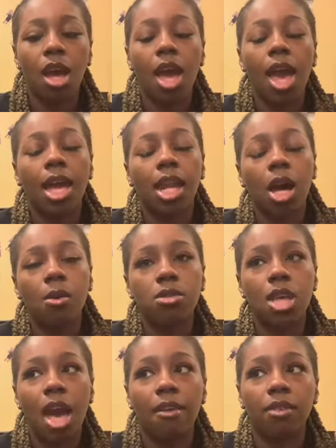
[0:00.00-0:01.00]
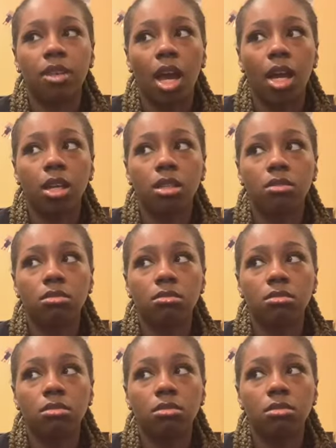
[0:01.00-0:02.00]
And I was having like
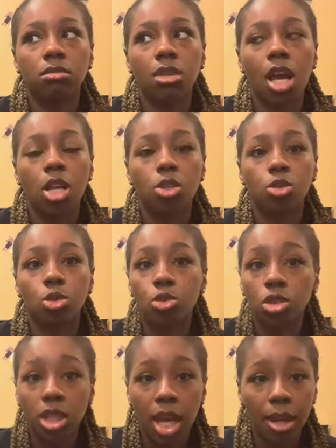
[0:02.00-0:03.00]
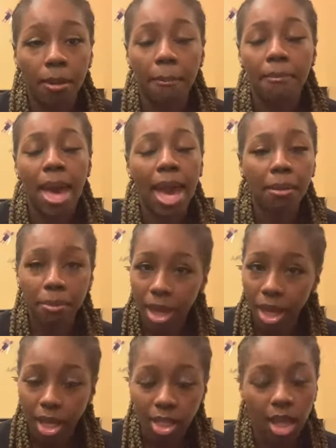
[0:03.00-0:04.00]
excruciating back
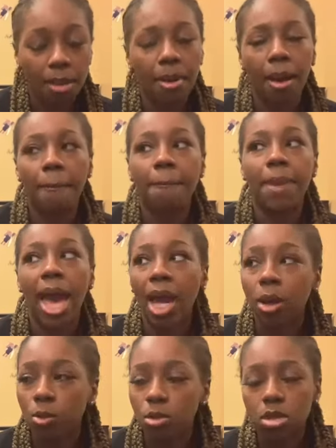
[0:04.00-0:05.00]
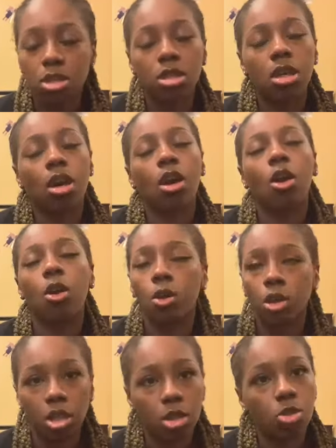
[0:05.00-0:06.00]
pain. Like my back was
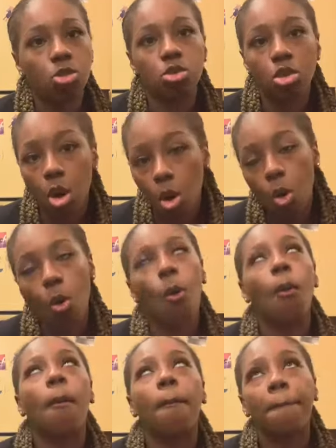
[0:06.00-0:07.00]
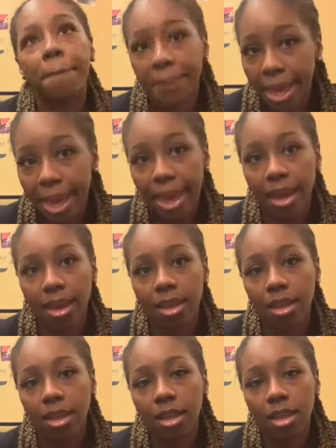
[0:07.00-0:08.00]
hurting so bad.
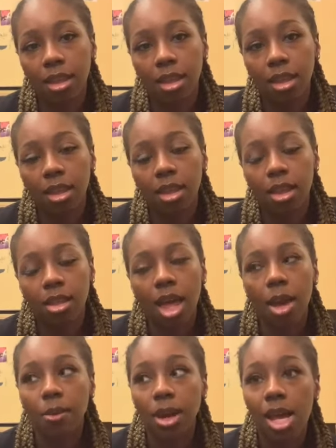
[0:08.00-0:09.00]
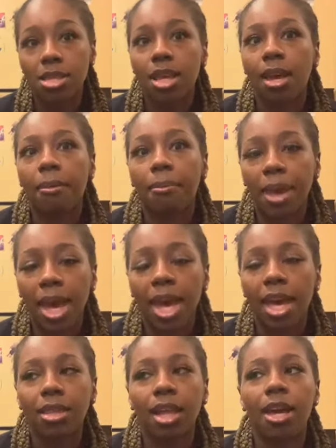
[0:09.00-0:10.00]
Like when I say
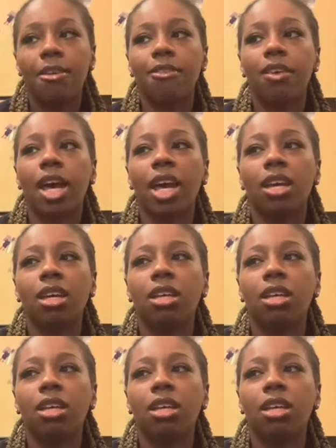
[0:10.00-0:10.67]
bad, like it felt like